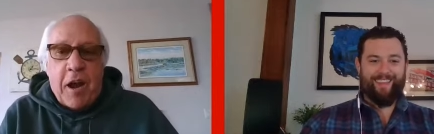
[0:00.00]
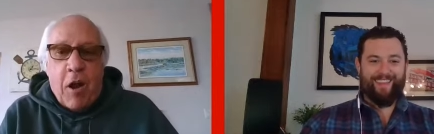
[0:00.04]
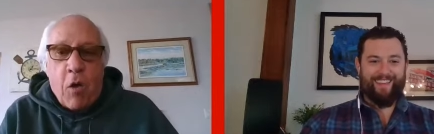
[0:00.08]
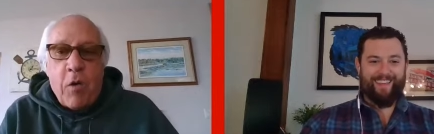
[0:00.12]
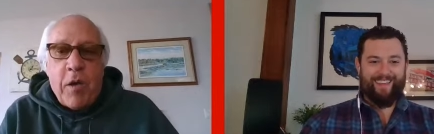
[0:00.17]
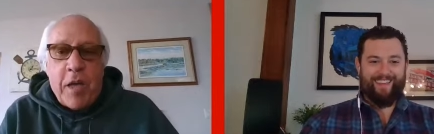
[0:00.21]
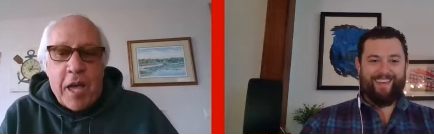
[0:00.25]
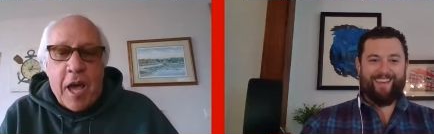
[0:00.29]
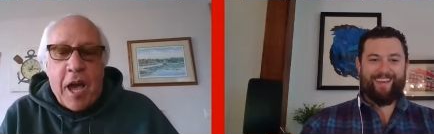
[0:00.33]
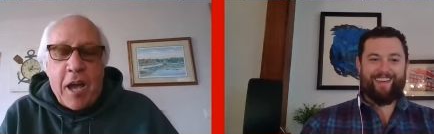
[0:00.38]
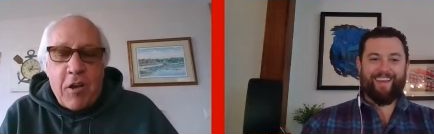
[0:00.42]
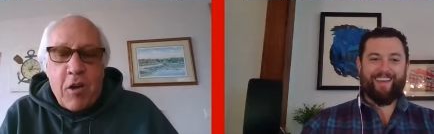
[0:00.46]

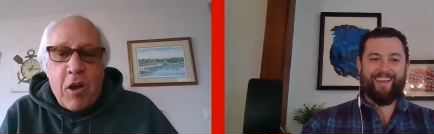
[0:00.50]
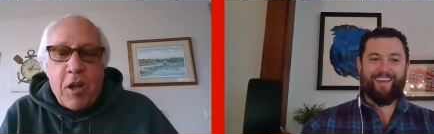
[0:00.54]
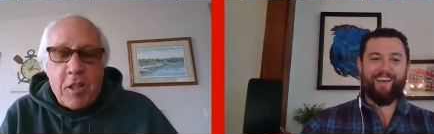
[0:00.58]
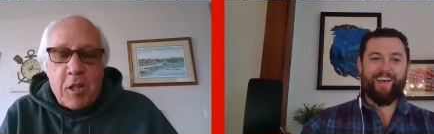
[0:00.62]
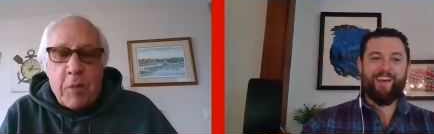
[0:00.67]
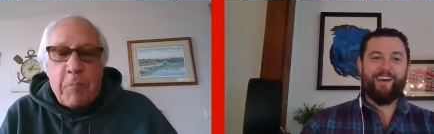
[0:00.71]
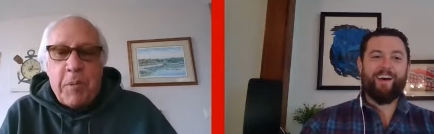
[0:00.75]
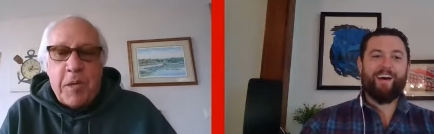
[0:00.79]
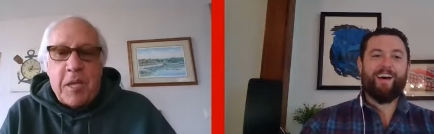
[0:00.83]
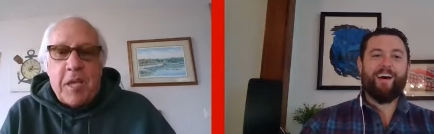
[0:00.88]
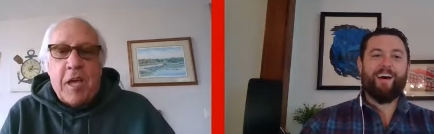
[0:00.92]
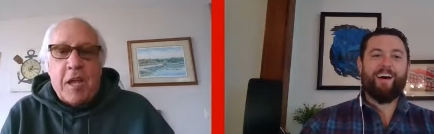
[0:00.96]
Speaker 1: Okay, I caught the
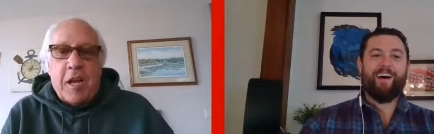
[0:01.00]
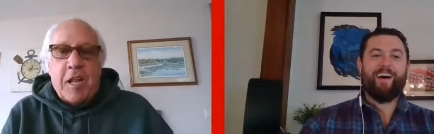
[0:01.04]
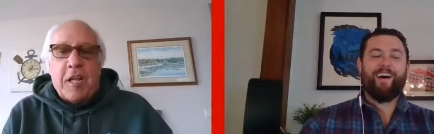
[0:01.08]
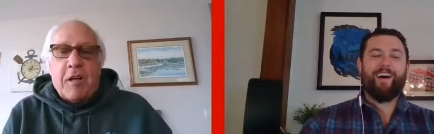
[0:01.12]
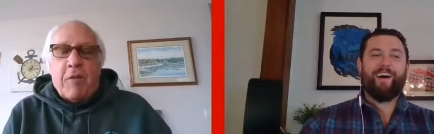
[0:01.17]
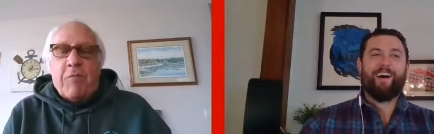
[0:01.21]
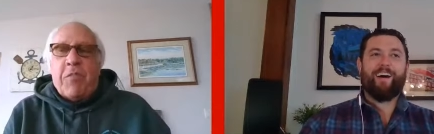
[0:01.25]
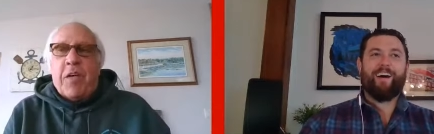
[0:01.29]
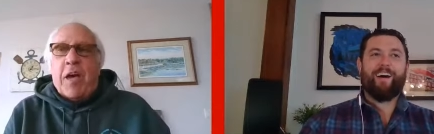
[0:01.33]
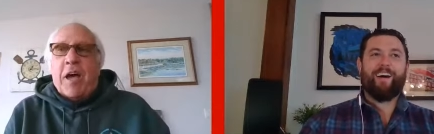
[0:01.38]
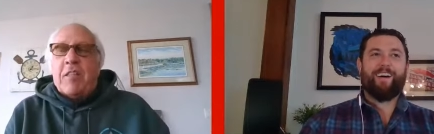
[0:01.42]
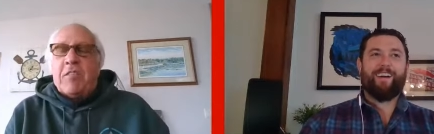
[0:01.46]
beginning
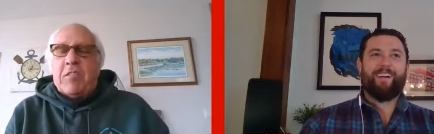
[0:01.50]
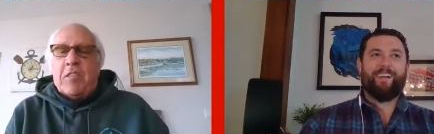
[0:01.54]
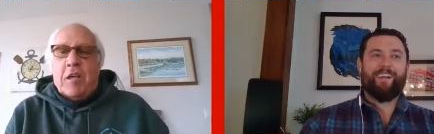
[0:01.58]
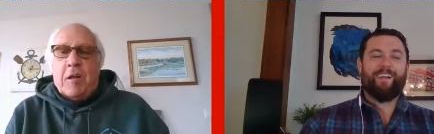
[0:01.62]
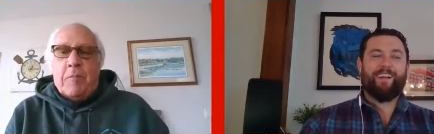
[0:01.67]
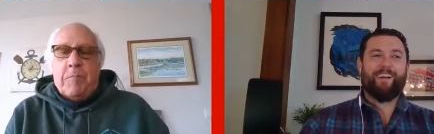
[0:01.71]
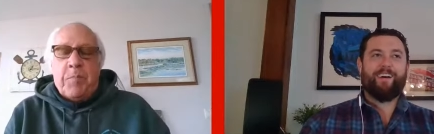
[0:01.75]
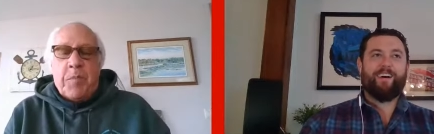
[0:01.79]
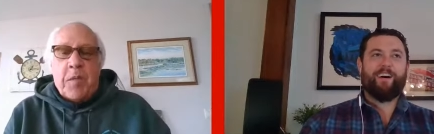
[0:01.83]
of that then.